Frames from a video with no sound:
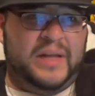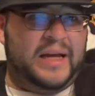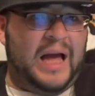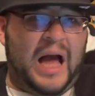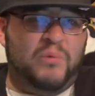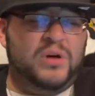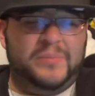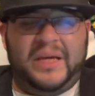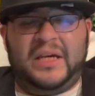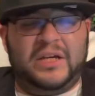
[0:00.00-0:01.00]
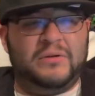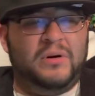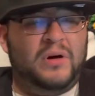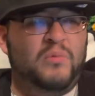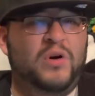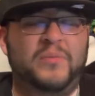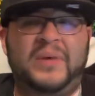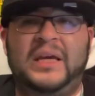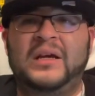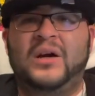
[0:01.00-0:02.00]
Like I want to be a hero. I want to
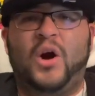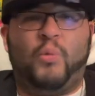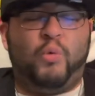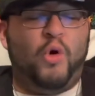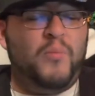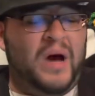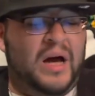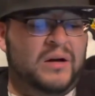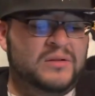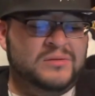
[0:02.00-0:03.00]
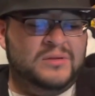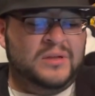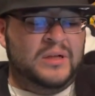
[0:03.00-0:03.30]
be a role model.